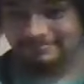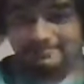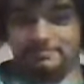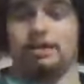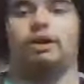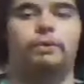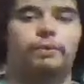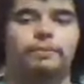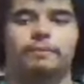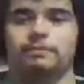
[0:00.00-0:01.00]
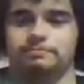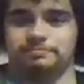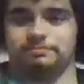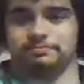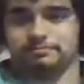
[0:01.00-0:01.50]

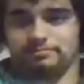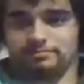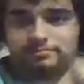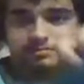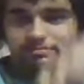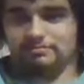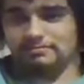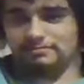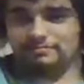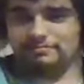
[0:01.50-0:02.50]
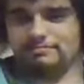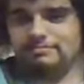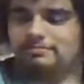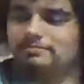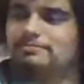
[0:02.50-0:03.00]

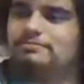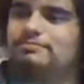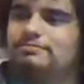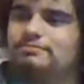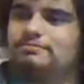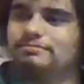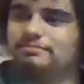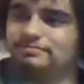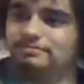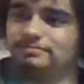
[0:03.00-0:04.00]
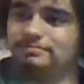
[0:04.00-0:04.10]
(silent)